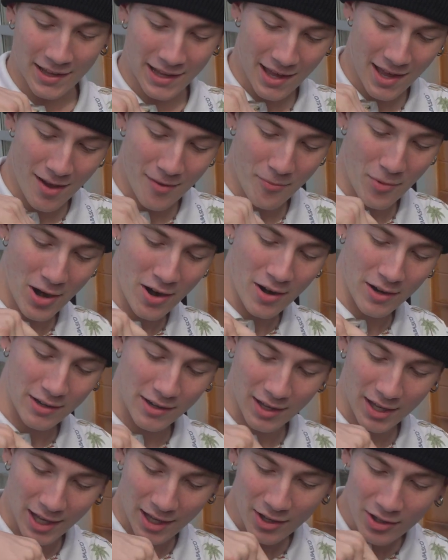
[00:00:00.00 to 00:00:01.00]
Yeah, MERRITT
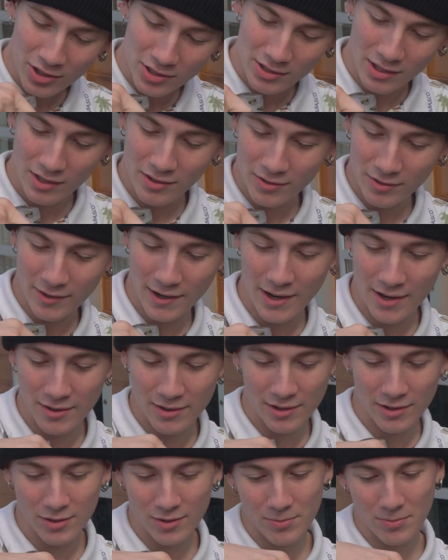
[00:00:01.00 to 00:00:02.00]
killed this
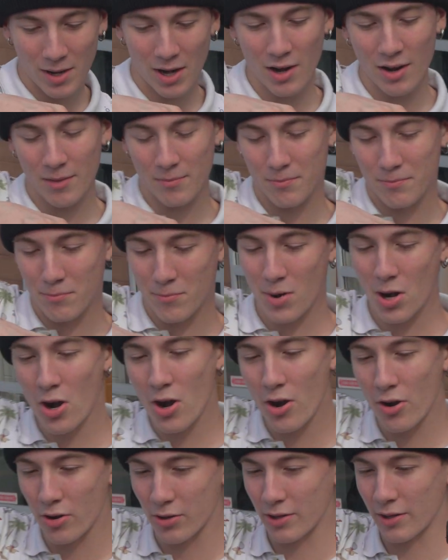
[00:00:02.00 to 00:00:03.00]
round, dude. MERRITT
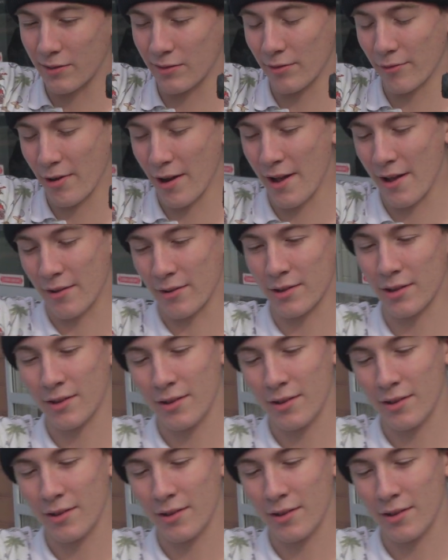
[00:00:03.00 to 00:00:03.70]
murdered this round.